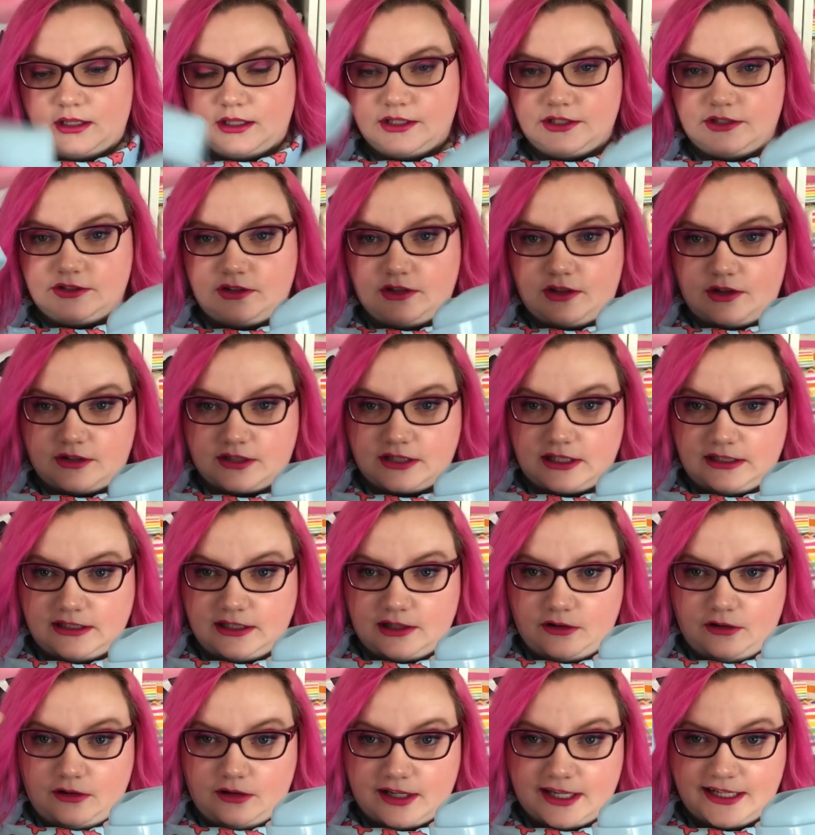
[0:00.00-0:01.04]
So there's a
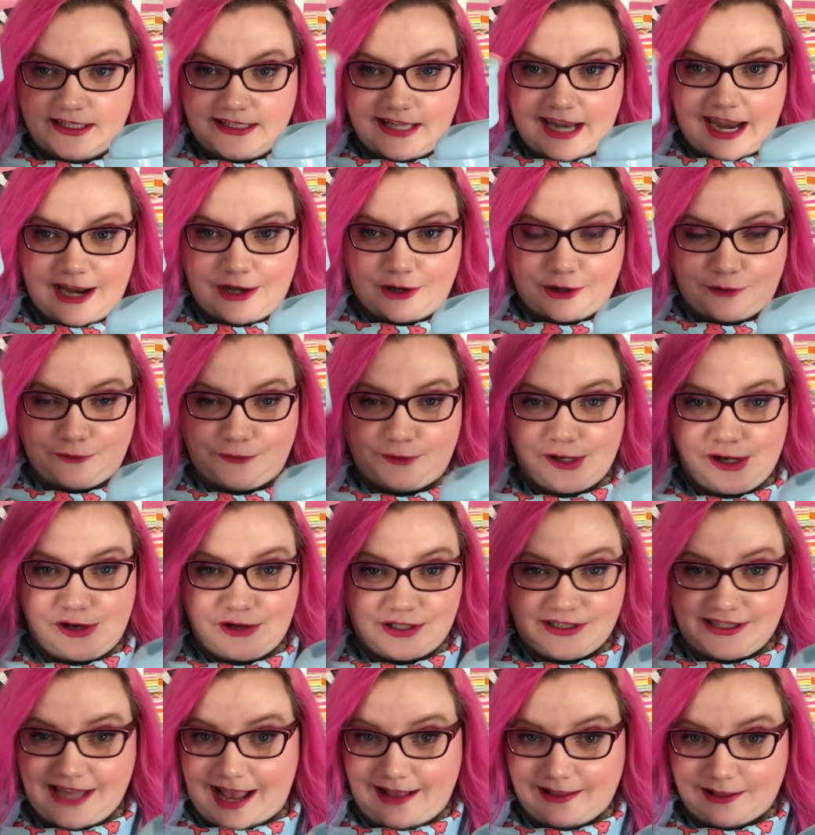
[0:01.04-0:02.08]
little container for
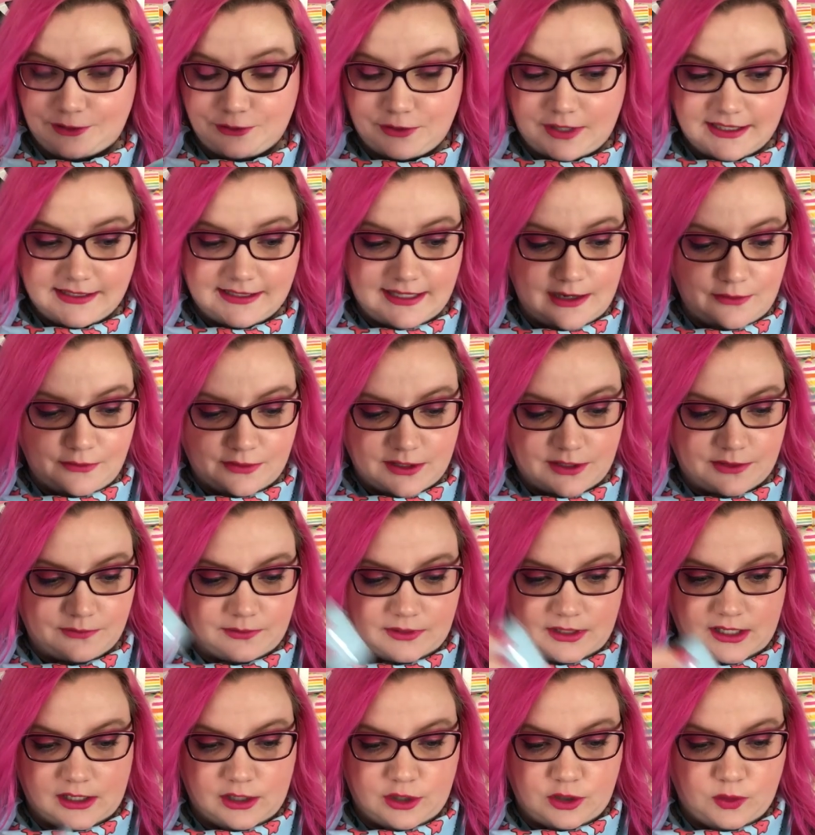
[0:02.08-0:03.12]
your salad dressing, which is
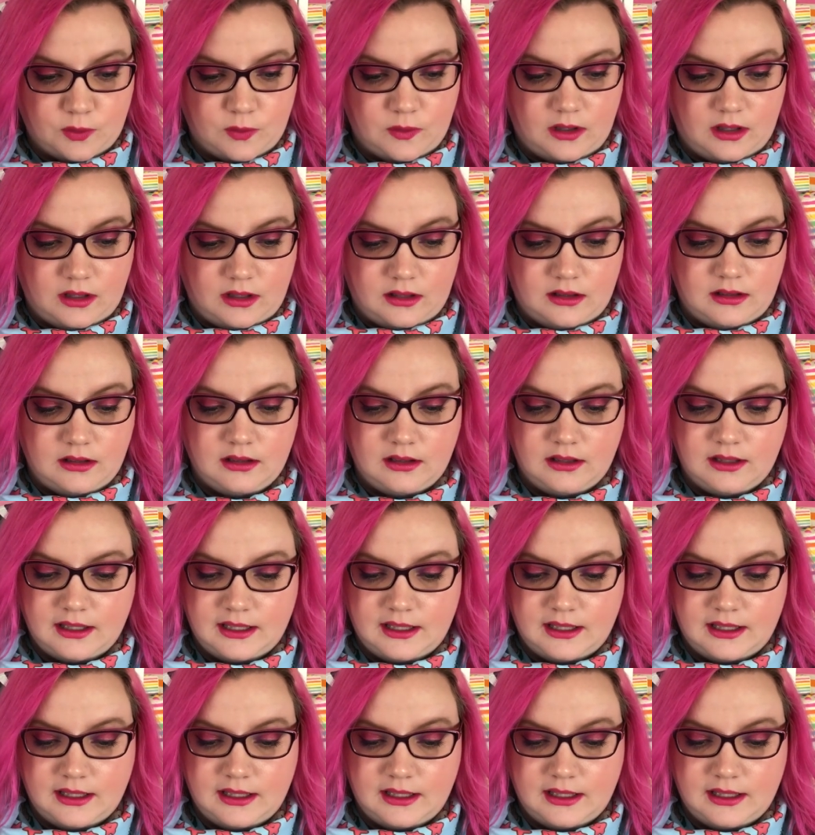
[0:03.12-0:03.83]
really cool.